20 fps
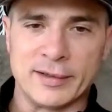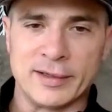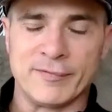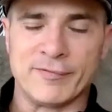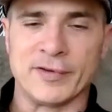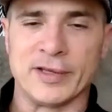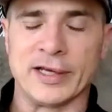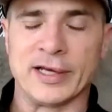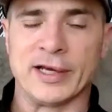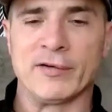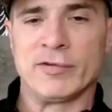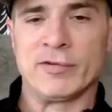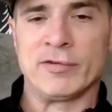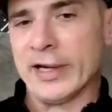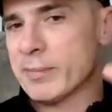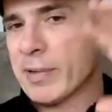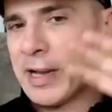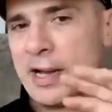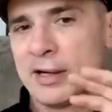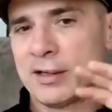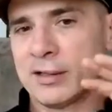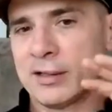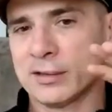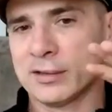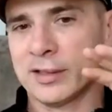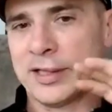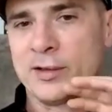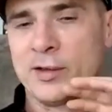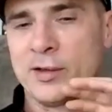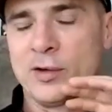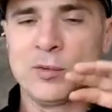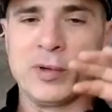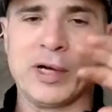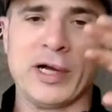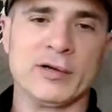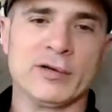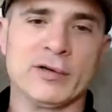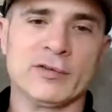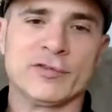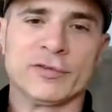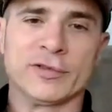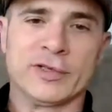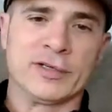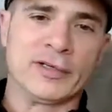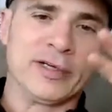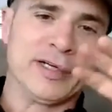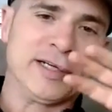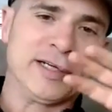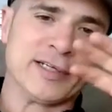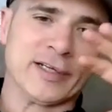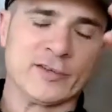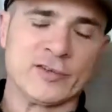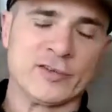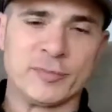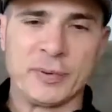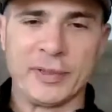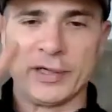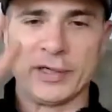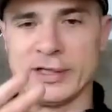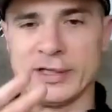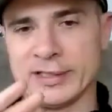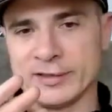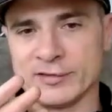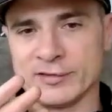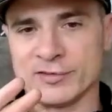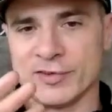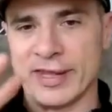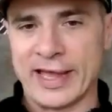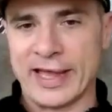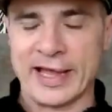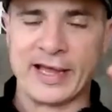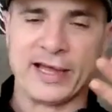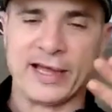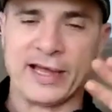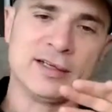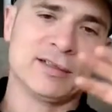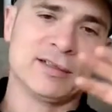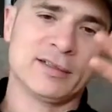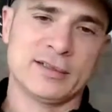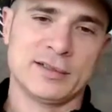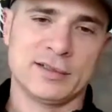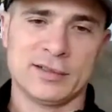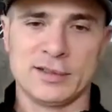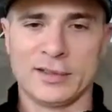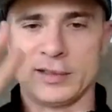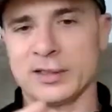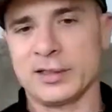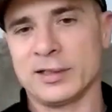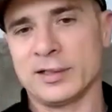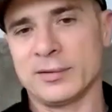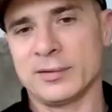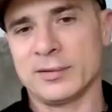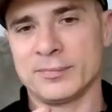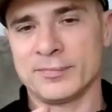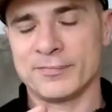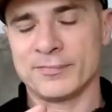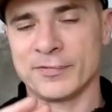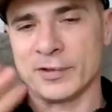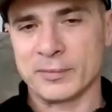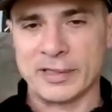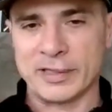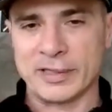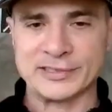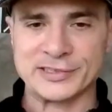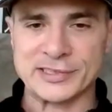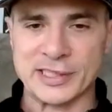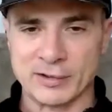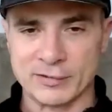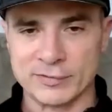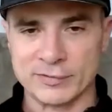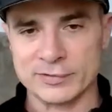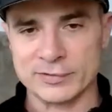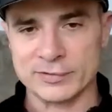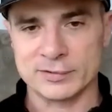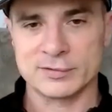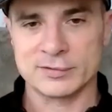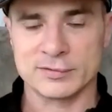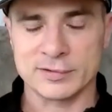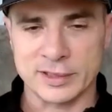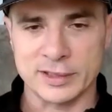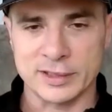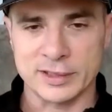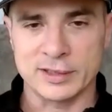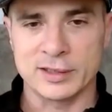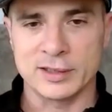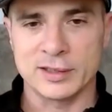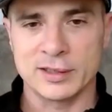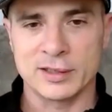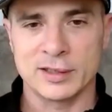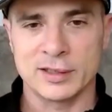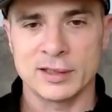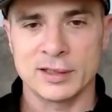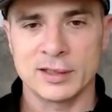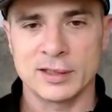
And I feel like I read about like, oh wow, it was really great to experience that for myself, right?